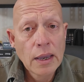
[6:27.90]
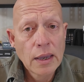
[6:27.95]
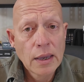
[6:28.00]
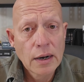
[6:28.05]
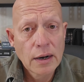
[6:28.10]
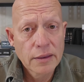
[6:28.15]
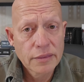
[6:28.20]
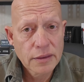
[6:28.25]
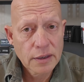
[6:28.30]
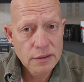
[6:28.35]

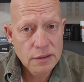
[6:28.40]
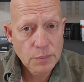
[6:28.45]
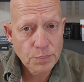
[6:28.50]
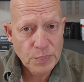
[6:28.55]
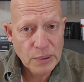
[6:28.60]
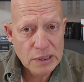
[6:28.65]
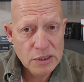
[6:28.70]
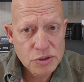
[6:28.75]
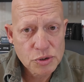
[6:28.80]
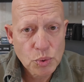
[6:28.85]
And I thought the
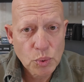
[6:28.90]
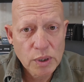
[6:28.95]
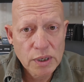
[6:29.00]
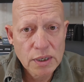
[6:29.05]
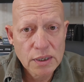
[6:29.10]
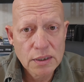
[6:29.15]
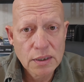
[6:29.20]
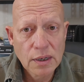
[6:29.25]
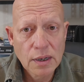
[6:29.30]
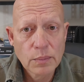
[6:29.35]
best way
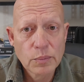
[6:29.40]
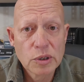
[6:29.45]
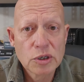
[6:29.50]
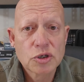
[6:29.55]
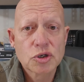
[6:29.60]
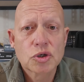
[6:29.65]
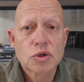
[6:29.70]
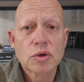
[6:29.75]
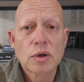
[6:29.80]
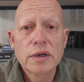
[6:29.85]
to
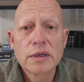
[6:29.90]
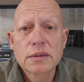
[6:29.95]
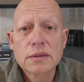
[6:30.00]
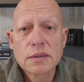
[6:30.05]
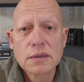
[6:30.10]
demonstrate